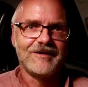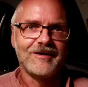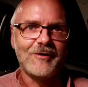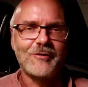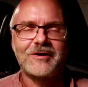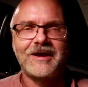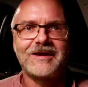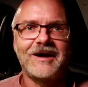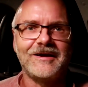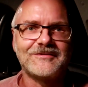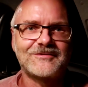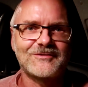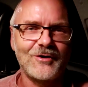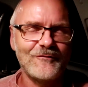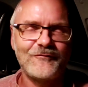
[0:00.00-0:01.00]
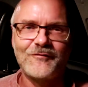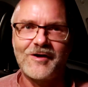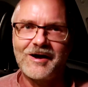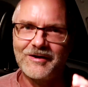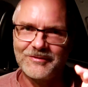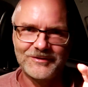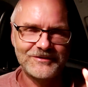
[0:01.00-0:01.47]
Okay guys, so
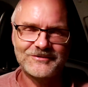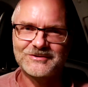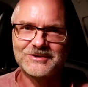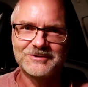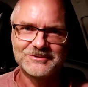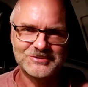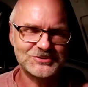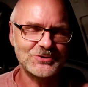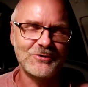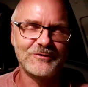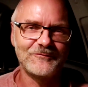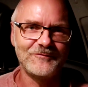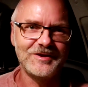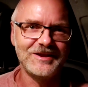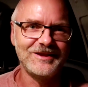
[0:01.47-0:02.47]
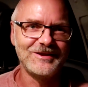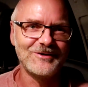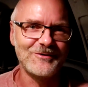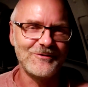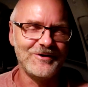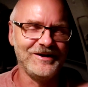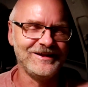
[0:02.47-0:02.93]
far this short
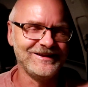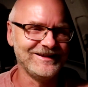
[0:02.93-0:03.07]
video.